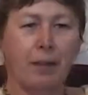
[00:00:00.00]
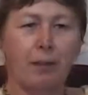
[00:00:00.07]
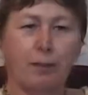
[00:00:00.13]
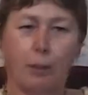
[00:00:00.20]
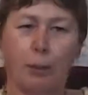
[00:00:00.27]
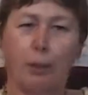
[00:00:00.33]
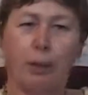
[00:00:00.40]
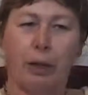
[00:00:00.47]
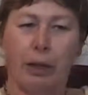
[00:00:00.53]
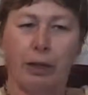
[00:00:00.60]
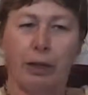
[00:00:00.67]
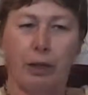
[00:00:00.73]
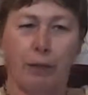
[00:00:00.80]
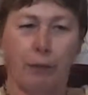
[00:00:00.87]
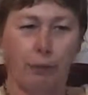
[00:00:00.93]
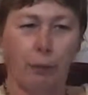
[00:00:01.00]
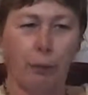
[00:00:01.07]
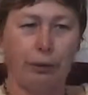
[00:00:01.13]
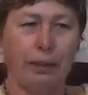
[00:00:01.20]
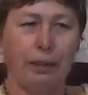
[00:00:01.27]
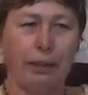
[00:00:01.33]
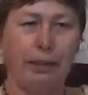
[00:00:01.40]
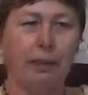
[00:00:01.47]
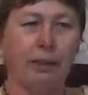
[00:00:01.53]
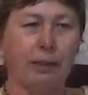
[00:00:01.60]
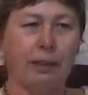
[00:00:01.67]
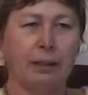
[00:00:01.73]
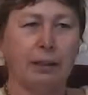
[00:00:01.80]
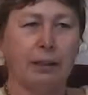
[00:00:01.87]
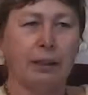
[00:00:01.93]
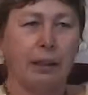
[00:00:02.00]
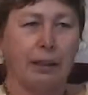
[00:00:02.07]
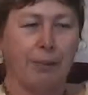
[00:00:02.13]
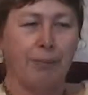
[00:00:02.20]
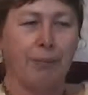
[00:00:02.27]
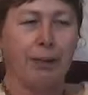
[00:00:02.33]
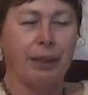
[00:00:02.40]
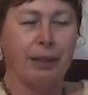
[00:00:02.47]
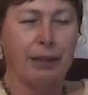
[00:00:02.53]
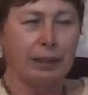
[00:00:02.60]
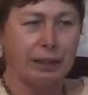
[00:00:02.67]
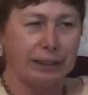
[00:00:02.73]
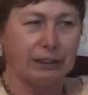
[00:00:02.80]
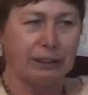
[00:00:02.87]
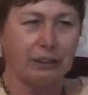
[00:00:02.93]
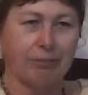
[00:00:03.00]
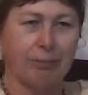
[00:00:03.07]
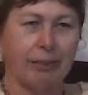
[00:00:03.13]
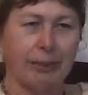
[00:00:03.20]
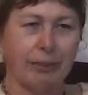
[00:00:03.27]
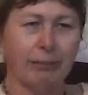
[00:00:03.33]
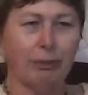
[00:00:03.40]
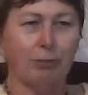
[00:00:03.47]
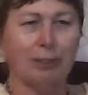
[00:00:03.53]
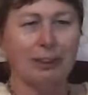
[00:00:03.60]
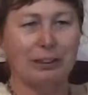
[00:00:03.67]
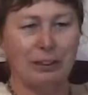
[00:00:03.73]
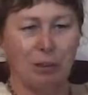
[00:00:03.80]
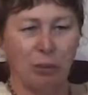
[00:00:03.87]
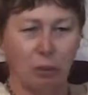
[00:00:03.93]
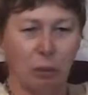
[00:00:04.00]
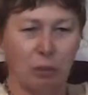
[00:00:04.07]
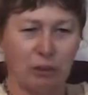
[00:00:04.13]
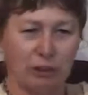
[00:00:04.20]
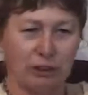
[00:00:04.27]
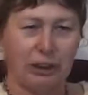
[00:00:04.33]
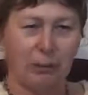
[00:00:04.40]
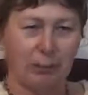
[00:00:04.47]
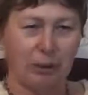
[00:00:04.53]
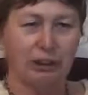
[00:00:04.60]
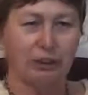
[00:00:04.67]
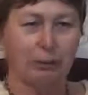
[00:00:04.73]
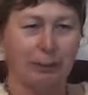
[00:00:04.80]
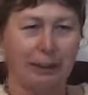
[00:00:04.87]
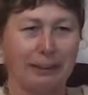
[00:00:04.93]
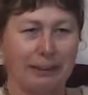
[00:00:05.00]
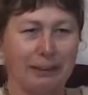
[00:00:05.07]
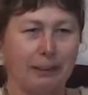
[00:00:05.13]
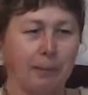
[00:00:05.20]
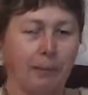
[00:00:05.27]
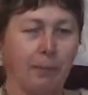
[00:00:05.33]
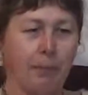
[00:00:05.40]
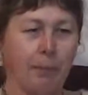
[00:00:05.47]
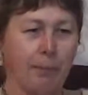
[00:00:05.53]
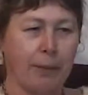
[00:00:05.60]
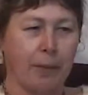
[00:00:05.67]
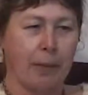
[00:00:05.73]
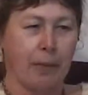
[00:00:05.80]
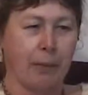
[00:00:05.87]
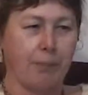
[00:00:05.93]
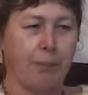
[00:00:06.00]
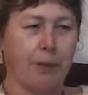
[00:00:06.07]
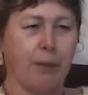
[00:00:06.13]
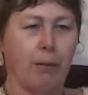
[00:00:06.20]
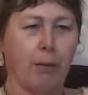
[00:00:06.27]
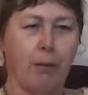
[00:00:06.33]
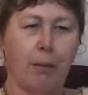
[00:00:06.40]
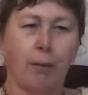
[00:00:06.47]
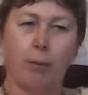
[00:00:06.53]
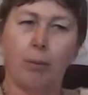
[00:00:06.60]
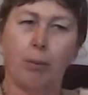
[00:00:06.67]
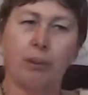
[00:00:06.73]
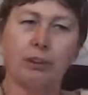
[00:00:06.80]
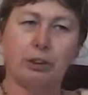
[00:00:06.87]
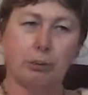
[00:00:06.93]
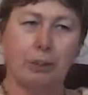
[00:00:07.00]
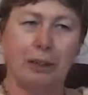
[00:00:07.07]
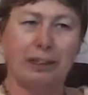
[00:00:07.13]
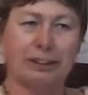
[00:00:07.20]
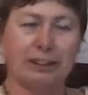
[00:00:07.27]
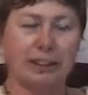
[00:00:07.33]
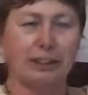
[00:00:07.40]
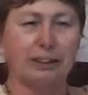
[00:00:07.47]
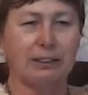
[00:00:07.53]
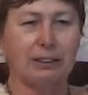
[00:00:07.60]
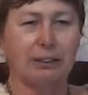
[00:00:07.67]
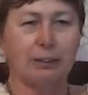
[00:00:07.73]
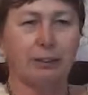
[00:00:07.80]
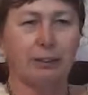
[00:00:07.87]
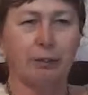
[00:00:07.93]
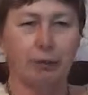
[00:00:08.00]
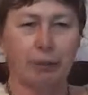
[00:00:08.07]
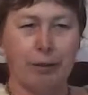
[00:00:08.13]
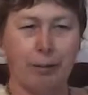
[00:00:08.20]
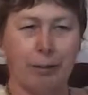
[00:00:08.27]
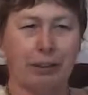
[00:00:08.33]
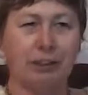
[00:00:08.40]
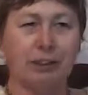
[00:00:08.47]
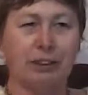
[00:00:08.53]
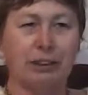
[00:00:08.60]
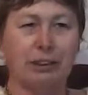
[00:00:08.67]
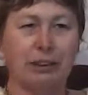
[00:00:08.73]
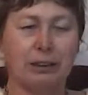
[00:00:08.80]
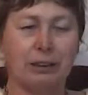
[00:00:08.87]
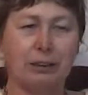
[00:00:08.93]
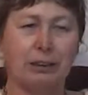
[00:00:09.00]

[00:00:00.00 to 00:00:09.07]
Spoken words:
for a full year, in case a radio inspector wants to come and inspect it. Once you're past that 3 months,